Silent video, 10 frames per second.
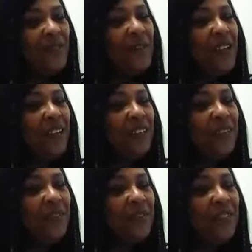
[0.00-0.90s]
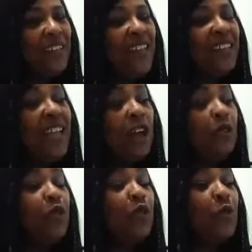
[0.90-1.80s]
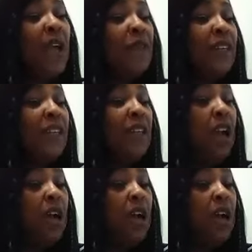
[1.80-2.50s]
Okay. Now, do you have any